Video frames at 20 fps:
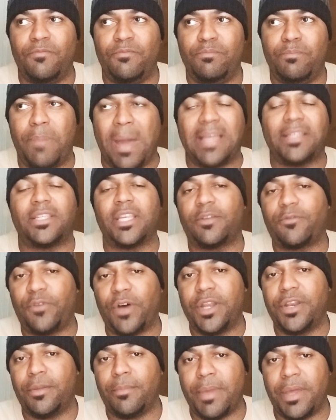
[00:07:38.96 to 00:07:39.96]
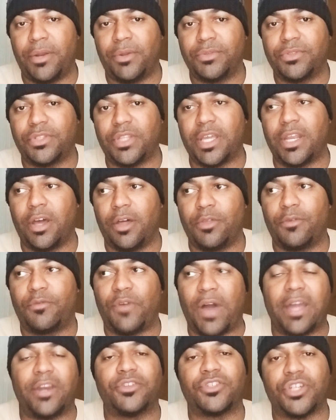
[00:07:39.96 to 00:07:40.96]
basic fundamentals that other
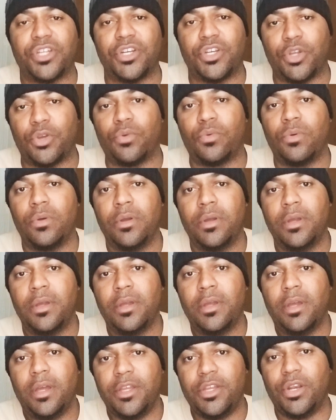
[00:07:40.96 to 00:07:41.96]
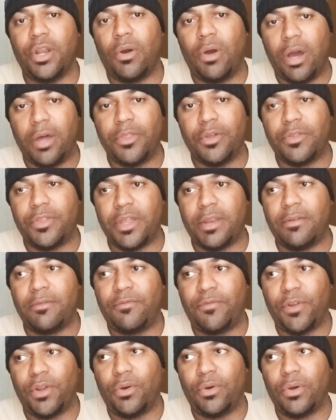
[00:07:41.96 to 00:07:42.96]
fighters could do, you know, other than
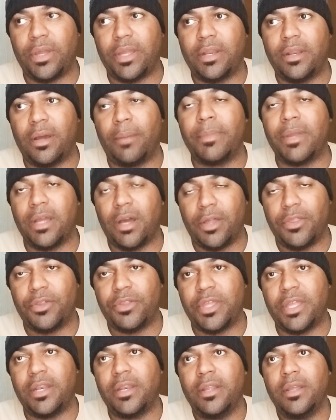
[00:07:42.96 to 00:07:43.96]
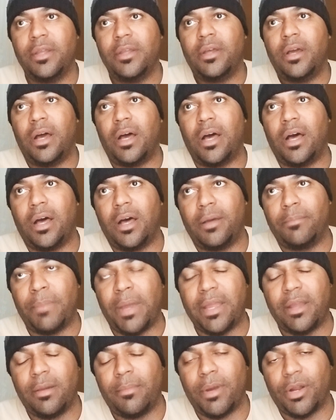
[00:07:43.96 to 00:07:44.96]
Floyd, I mean, other than uh,
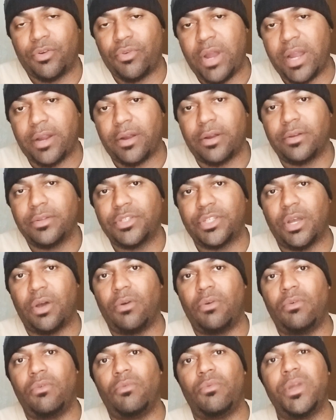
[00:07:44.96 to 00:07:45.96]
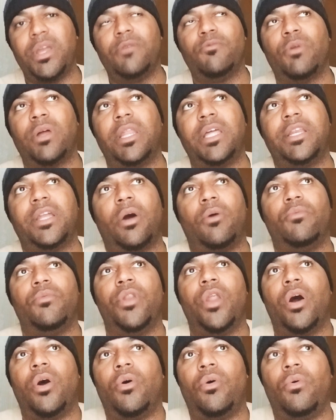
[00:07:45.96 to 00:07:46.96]
McGregor. So we really don't
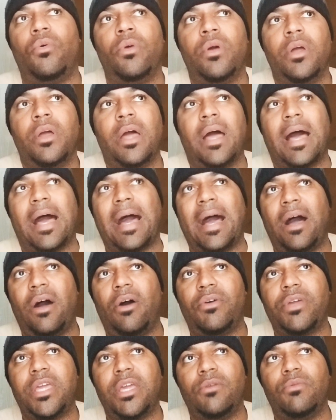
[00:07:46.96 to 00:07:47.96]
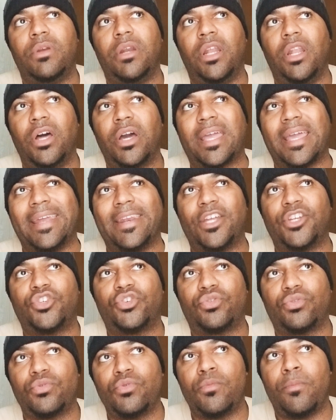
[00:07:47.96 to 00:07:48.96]
know how he would look in a
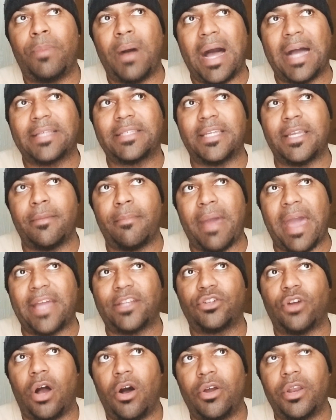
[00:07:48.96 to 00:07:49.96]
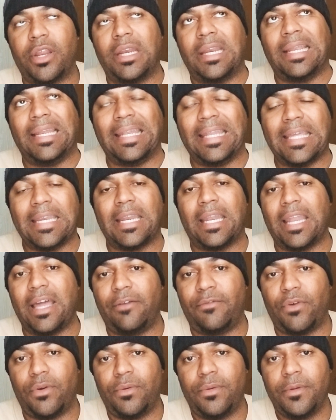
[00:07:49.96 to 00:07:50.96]
true boxing match on an elite
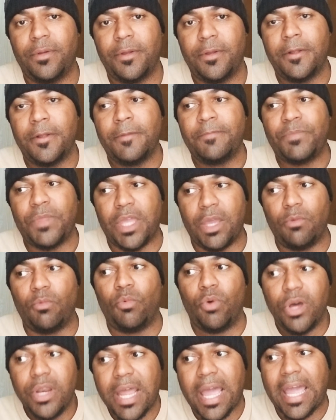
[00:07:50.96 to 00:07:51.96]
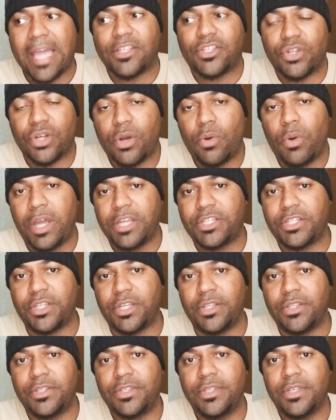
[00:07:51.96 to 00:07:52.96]
level. It would answer
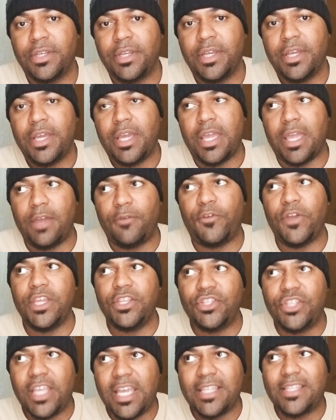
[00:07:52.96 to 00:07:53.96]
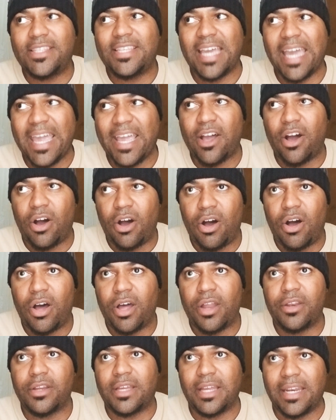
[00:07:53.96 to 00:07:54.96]
questions. If he did take
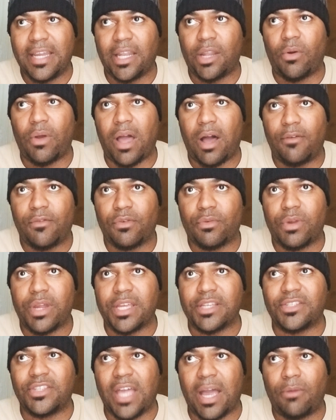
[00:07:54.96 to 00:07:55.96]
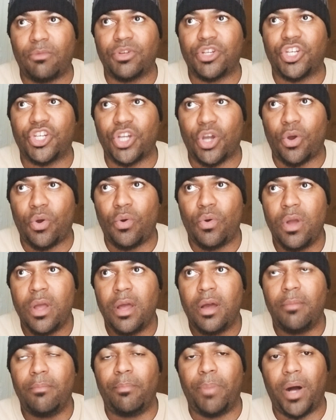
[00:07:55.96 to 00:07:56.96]
on Canelo Alvarez, that would show
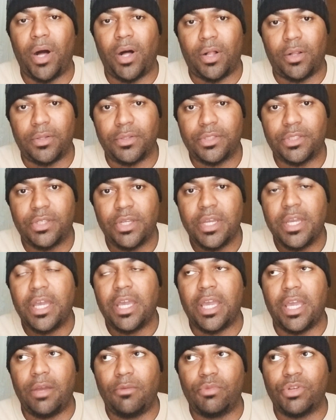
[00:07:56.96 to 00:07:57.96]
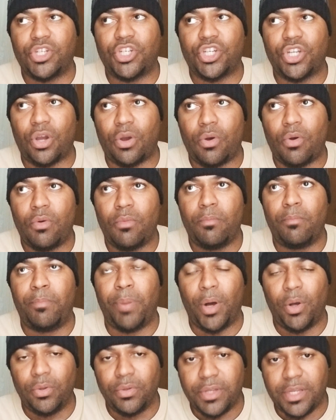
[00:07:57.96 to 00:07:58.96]
balls. It would show
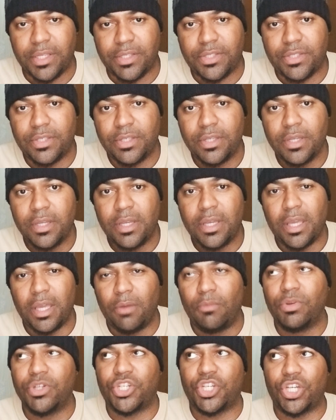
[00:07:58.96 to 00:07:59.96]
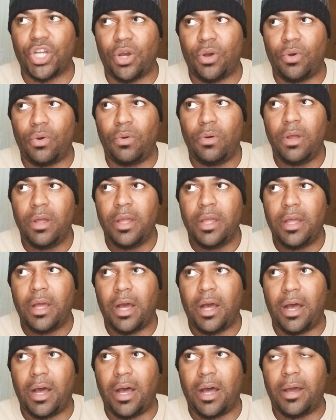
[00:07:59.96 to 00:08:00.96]
boldness. It would show
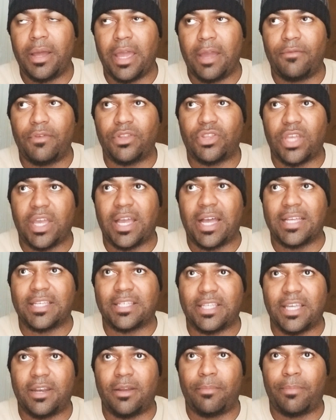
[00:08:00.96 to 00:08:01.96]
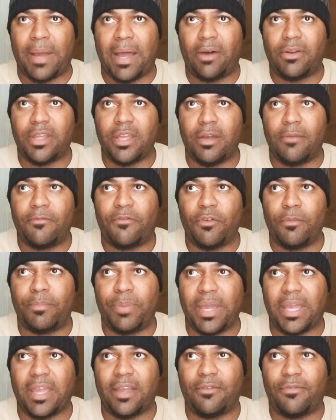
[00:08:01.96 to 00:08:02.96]
uh, everything I said about him from
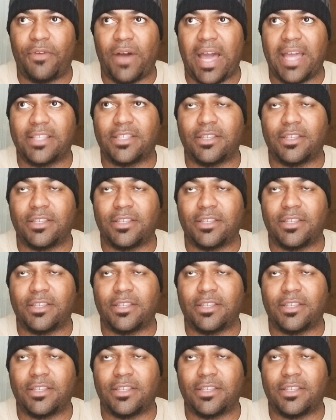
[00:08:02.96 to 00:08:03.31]
picking fights